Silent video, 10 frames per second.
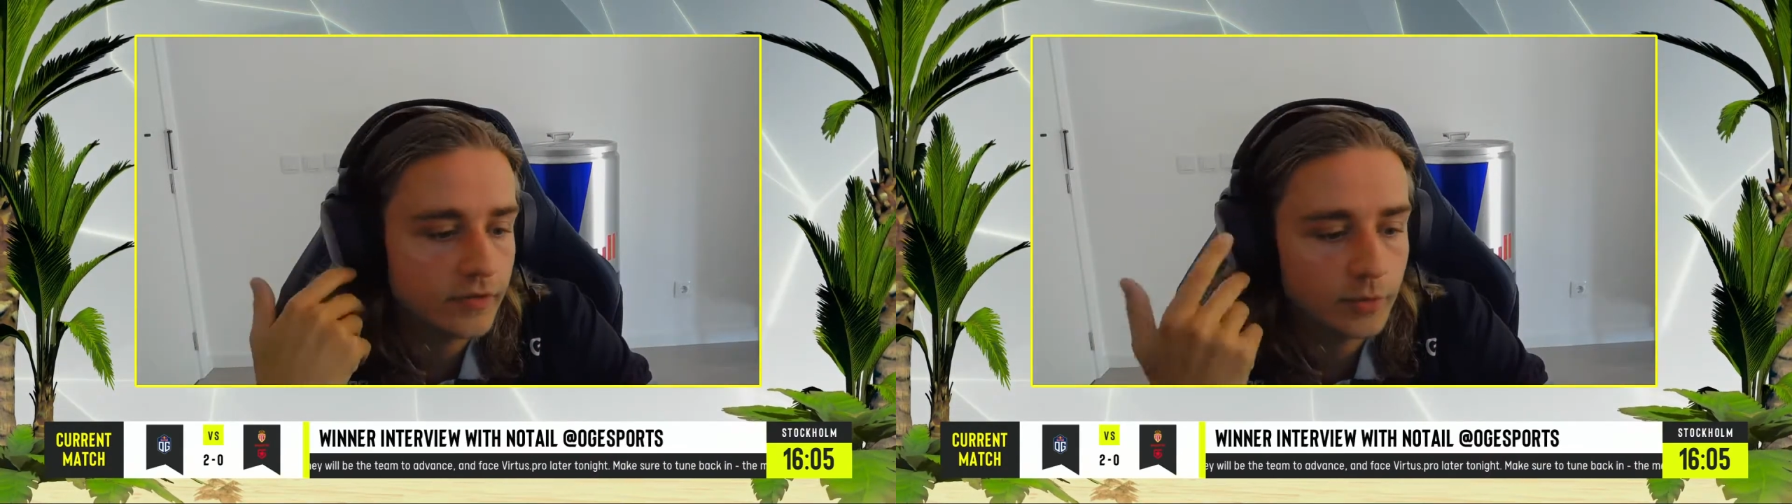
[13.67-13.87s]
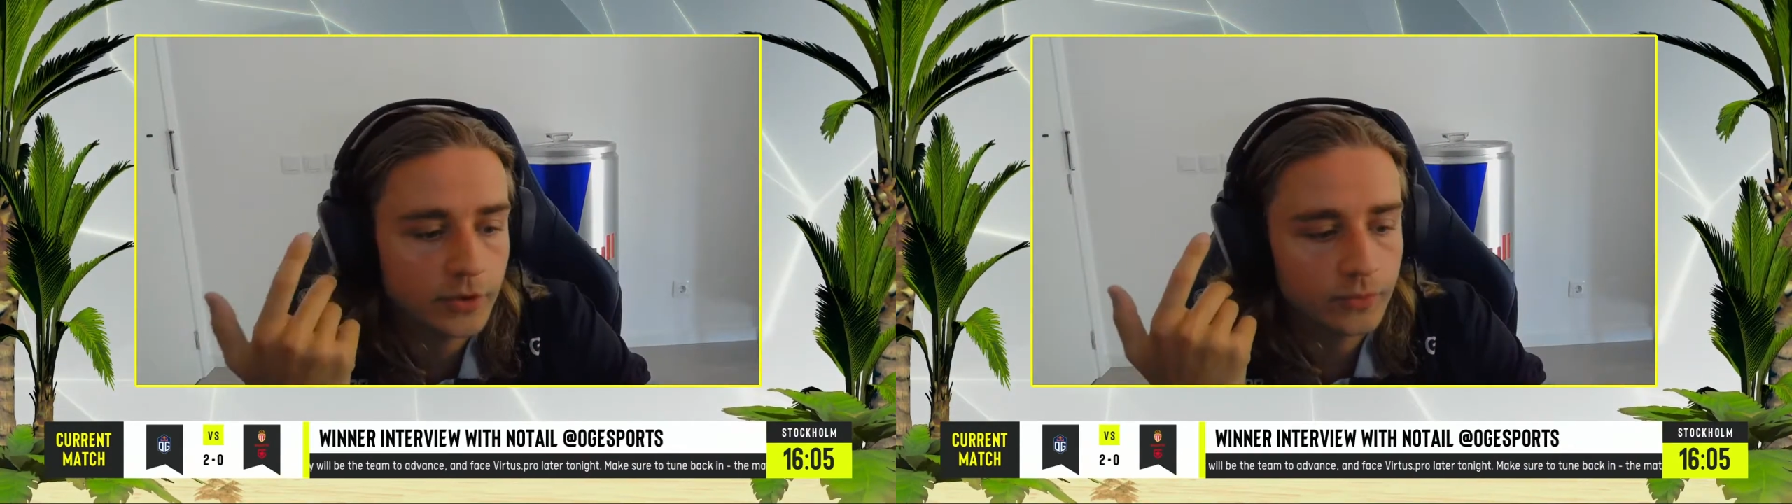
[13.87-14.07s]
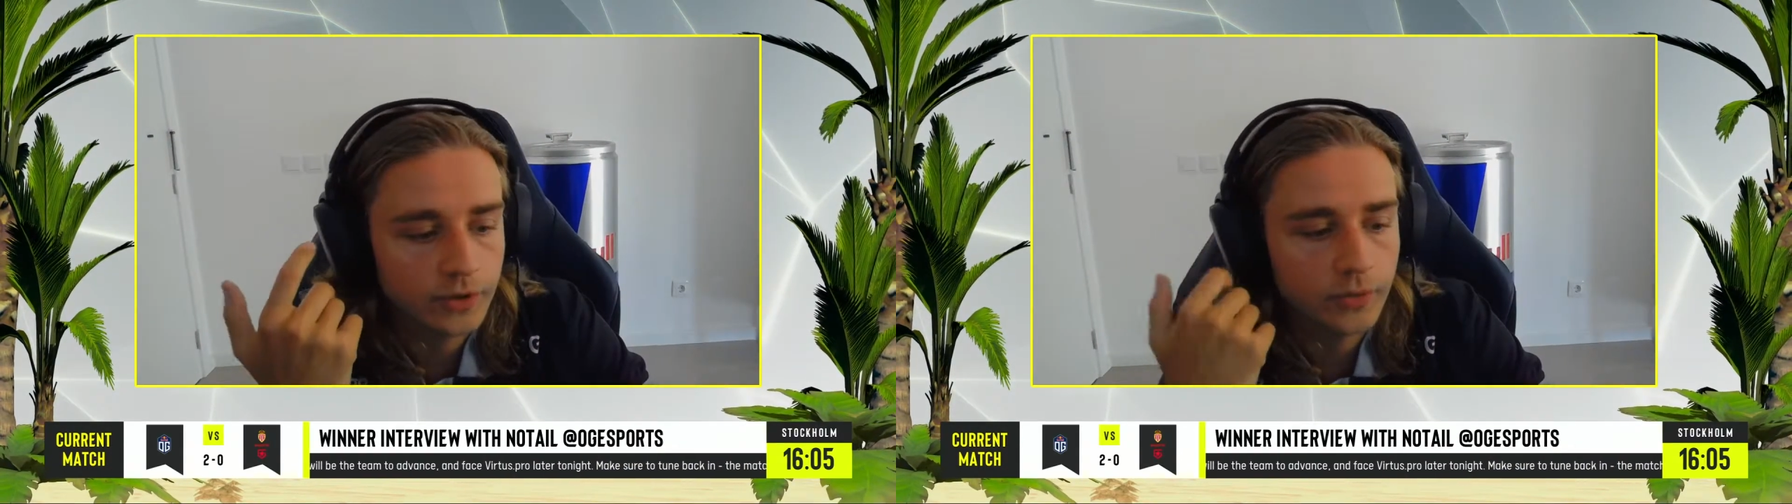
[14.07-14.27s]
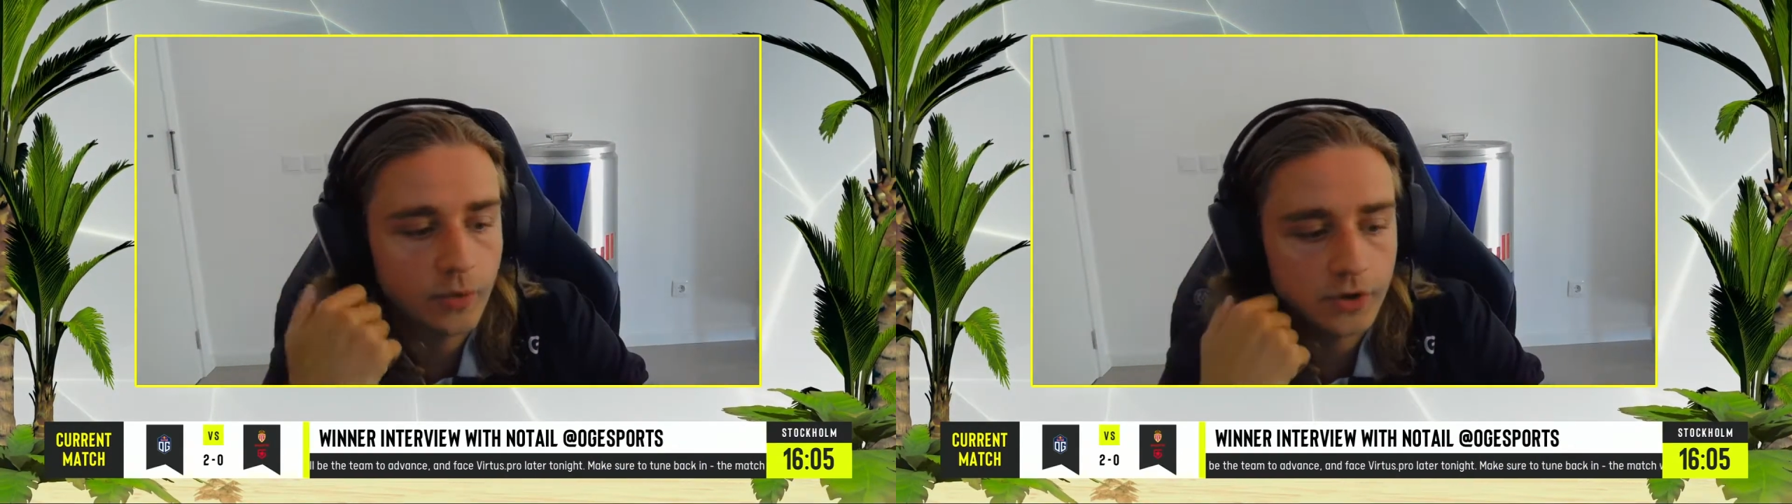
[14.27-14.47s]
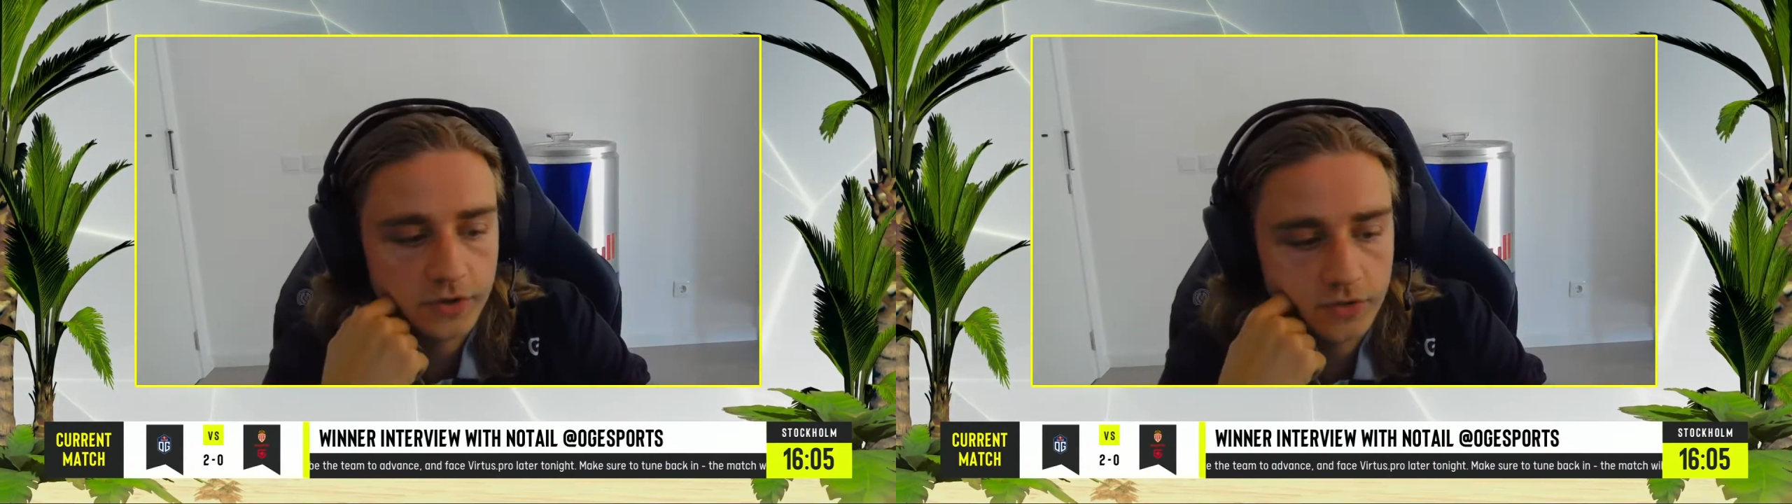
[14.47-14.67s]
Everybody really
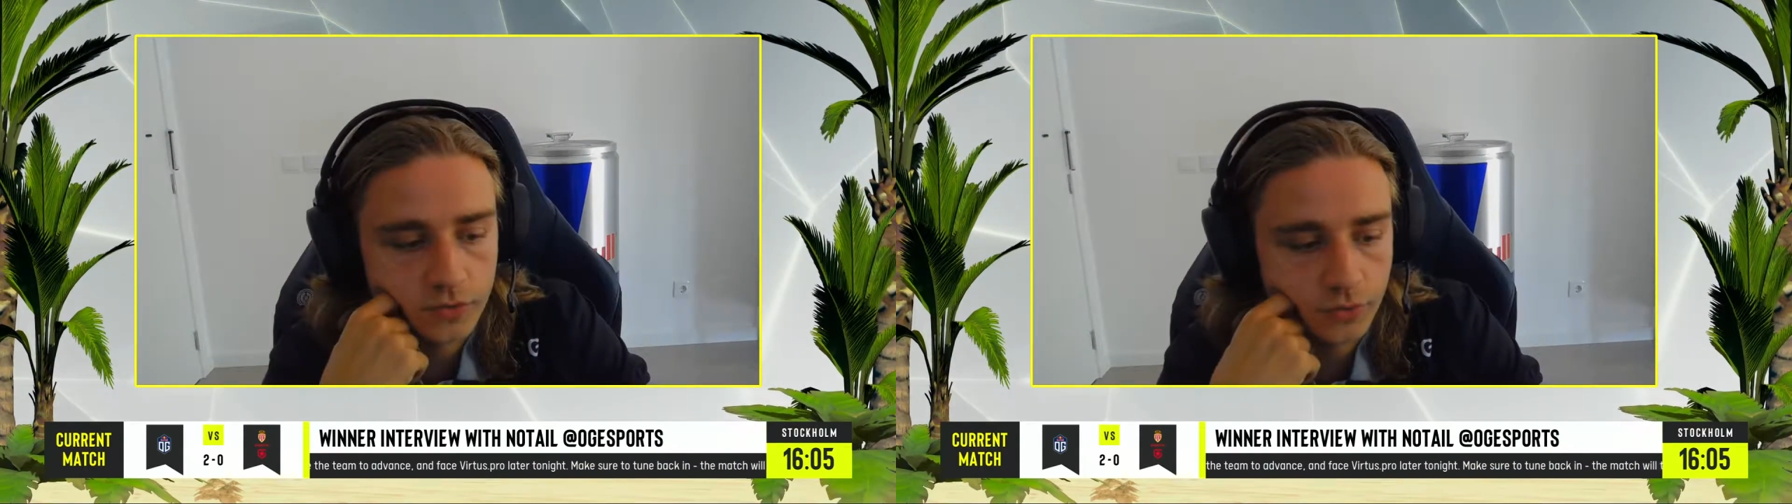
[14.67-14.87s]
wanted